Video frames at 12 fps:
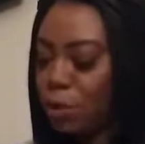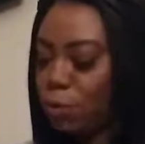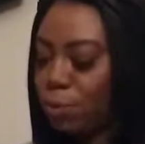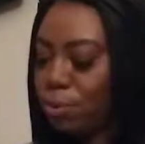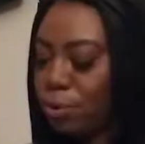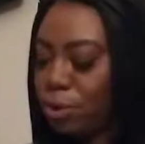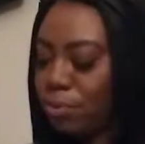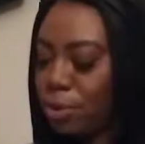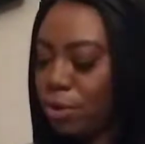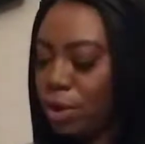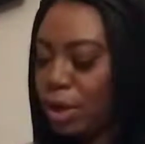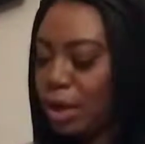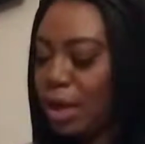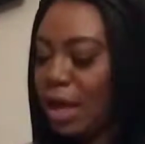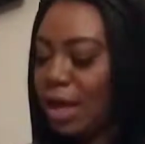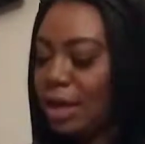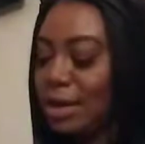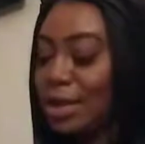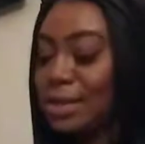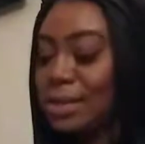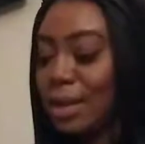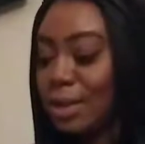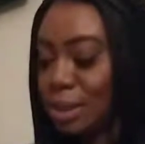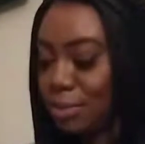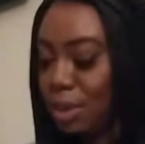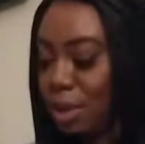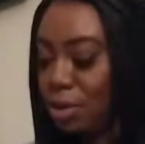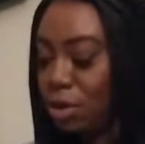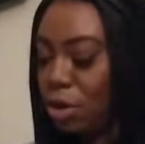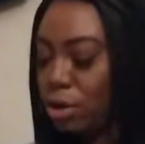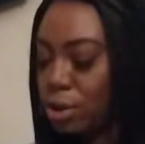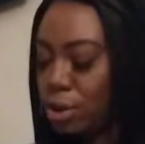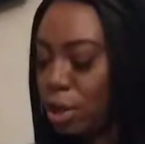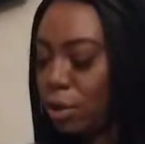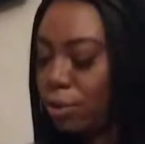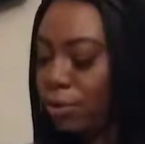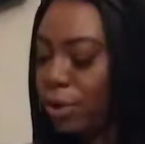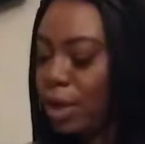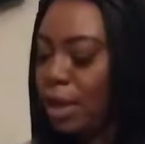rapport building, and assessment also.